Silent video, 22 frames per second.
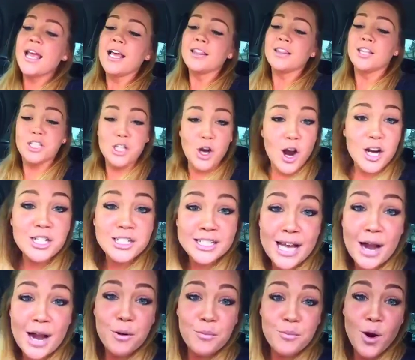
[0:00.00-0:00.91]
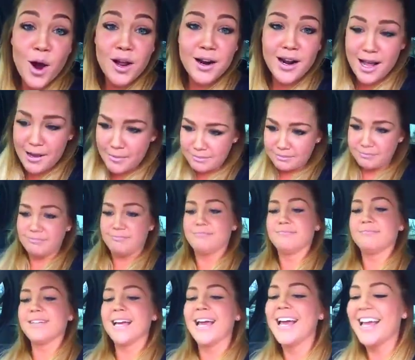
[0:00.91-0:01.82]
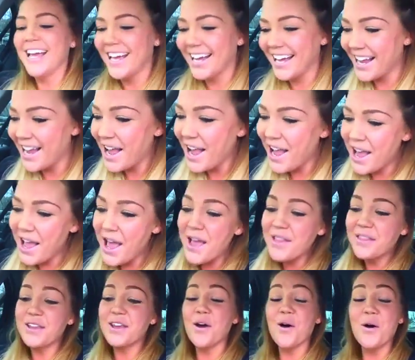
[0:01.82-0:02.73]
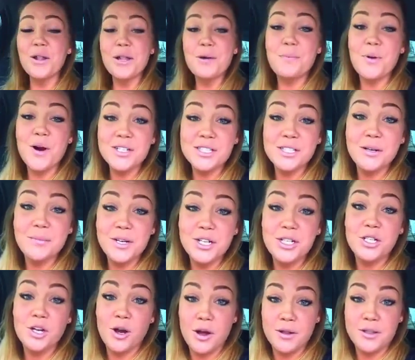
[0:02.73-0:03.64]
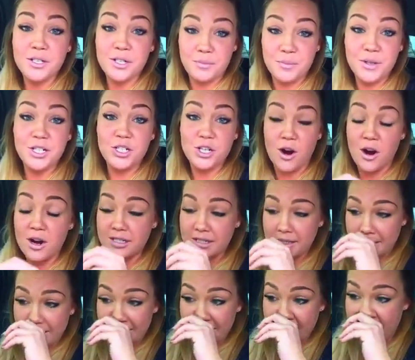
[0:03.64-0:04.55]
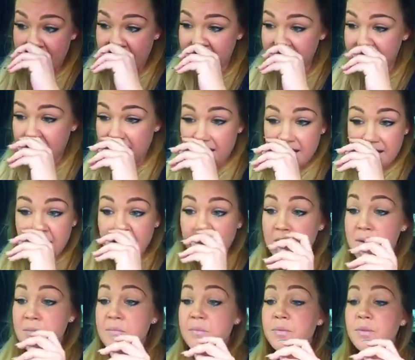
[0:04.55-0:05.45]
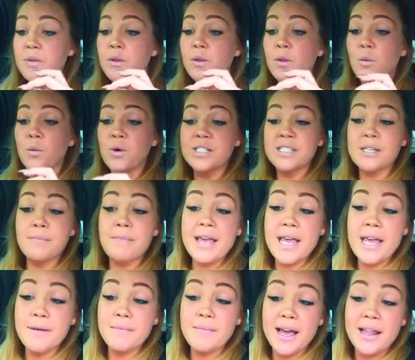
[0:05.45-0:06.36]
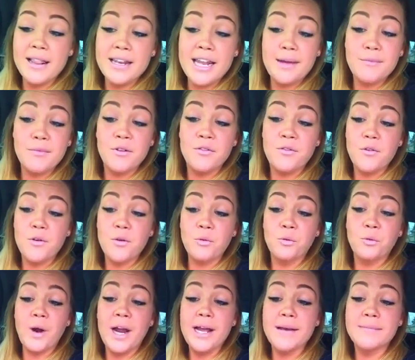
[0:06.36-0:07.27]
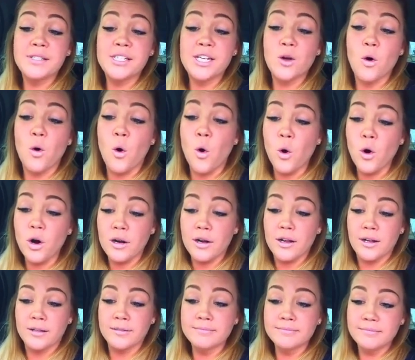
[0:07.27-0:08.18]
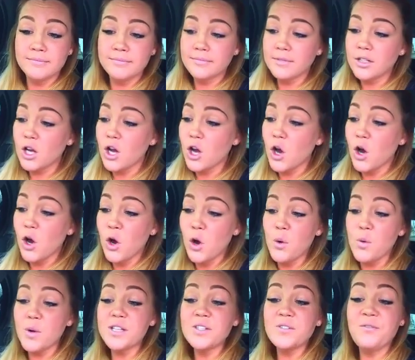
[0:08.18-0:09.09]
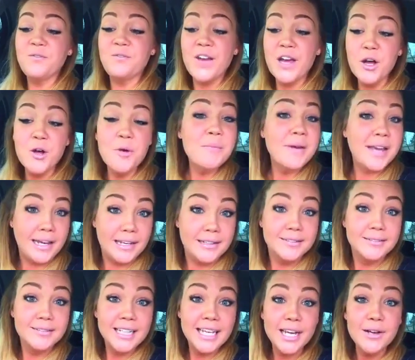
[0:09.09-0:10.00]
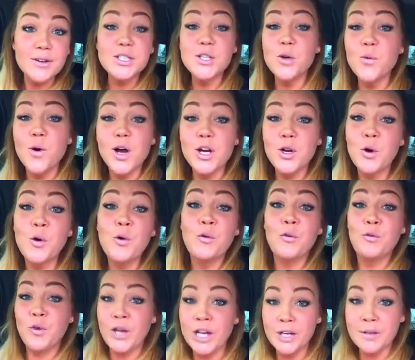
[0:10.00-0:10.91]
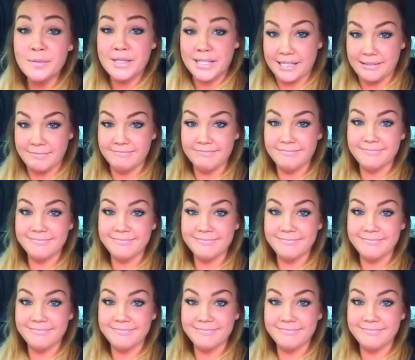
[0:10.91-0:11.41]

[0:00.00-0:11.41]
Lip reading: The charges that were brought up, the only person to be charged in this case was the man by the name of Ramsey Orta, who was filming. He was the one who filmed it.